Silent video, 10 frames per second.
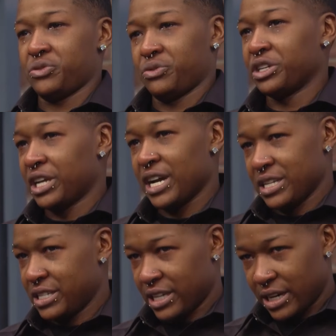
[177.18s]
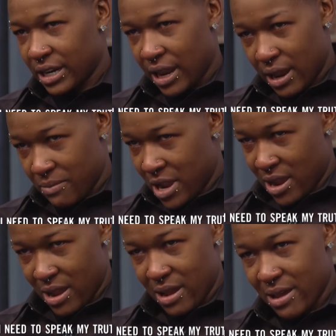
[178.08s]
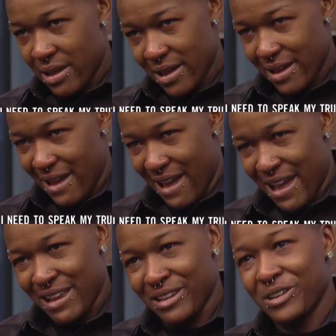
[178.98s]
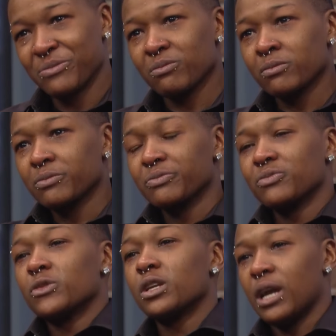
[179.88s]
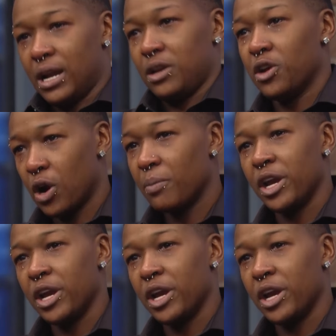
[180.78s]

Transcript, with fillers: to realize that it ain't, man. And, uh, you know, I'm